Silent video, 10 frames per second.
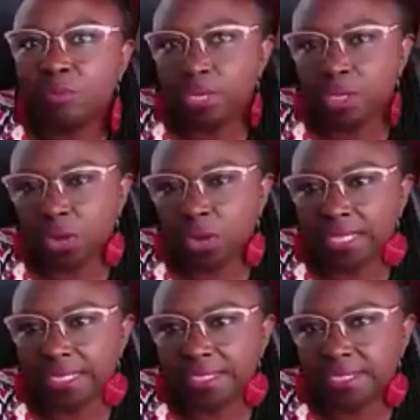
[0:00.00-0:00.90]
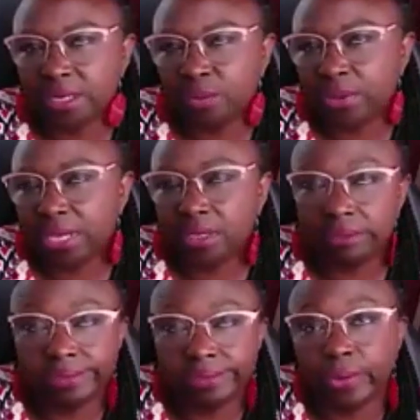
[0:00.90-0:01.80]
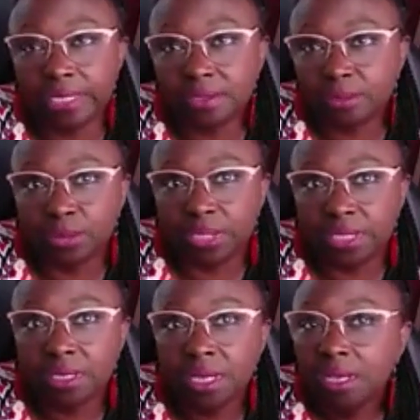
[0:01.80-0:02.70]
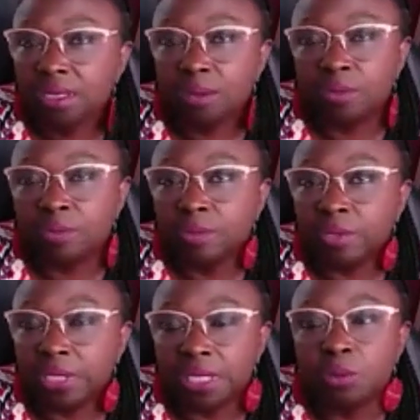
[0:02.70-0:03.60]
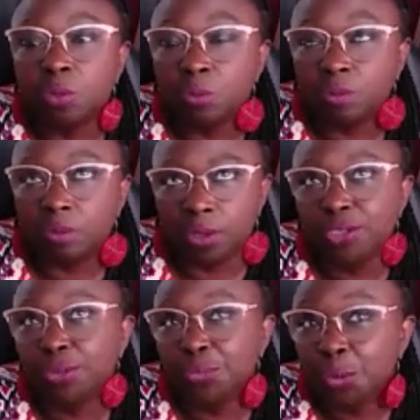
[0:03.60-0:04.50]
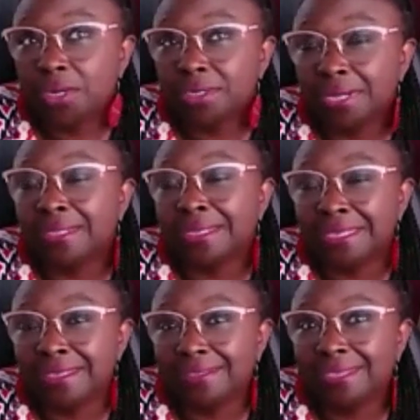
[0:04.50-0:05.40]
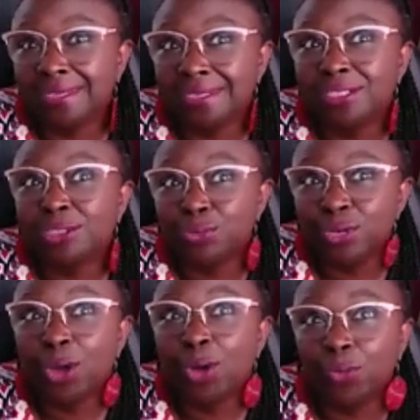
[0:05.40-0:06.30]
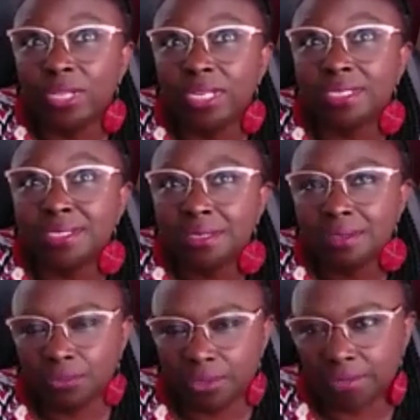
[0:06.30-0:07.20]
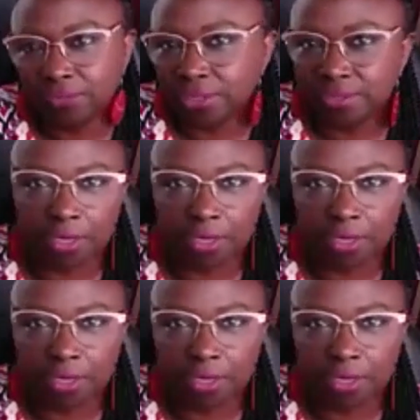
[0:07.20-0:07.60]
been why they said pay twice a month. The most important and the key thing is to know when it's, well, first of